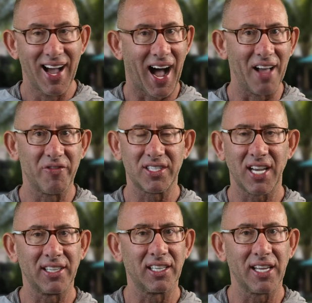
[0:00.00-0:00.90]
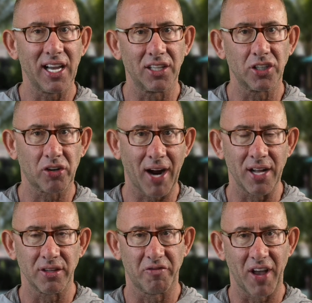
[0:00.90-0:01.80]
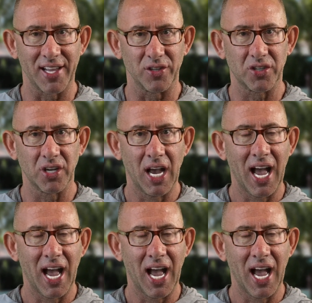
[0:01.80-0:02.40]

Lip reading: I've attended the underground events.